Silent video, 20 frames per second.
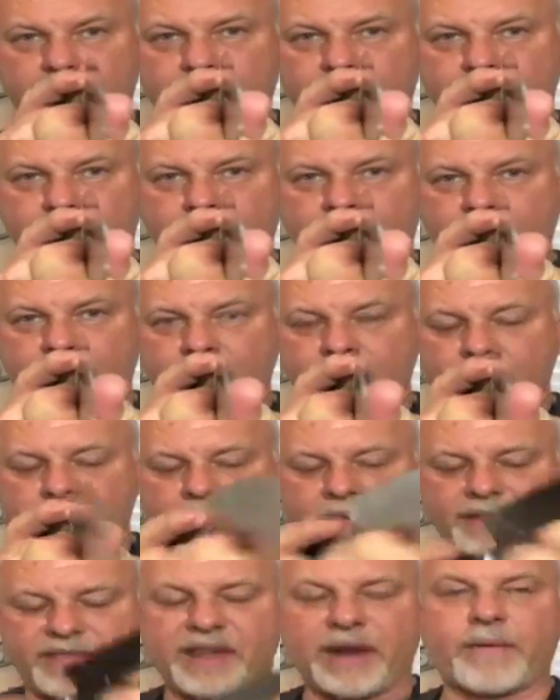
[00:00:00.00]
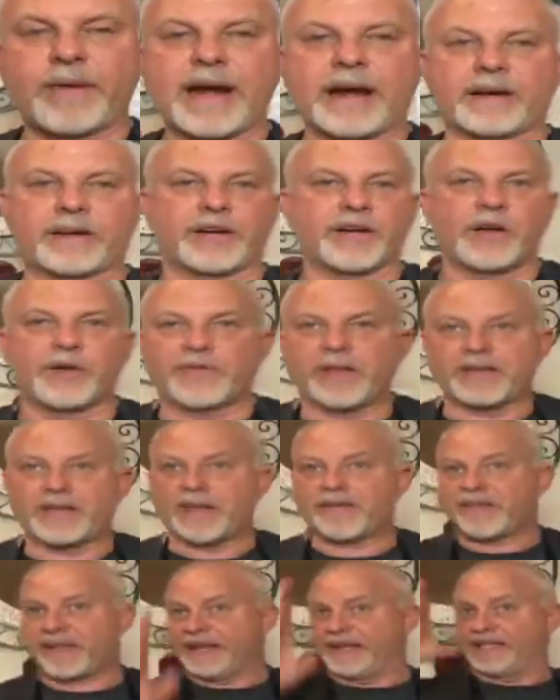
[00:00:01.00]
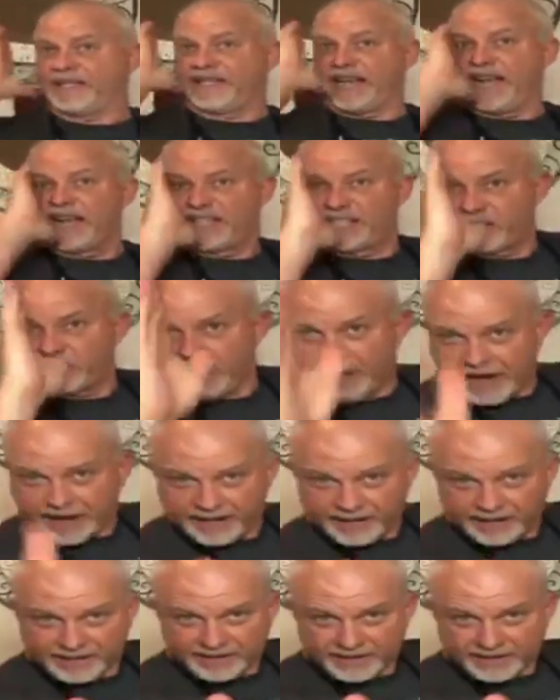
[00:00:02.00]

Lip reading: Theoretically, you think that thing is dead straight.